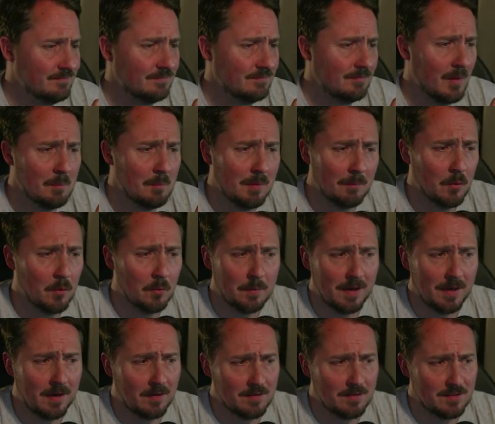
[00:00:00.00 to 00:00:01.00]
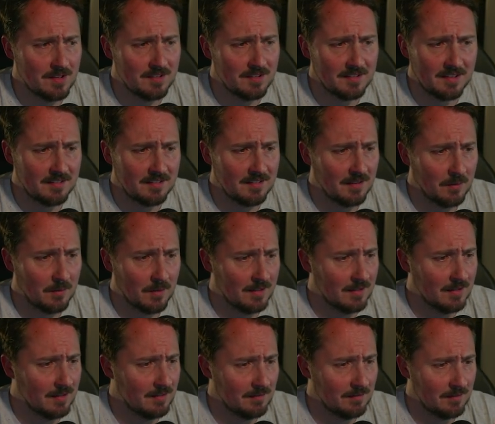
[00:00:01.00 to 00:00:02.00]
But I'm not paying £160
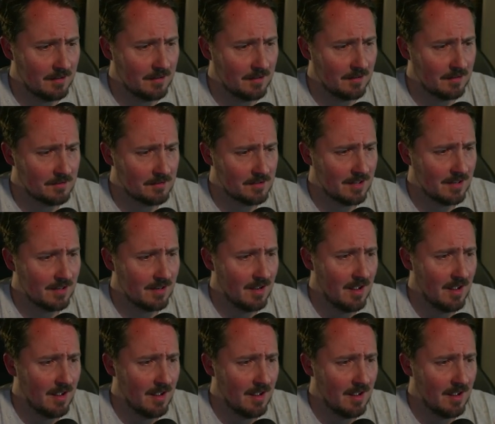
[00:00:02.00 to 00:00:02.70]
for another drink.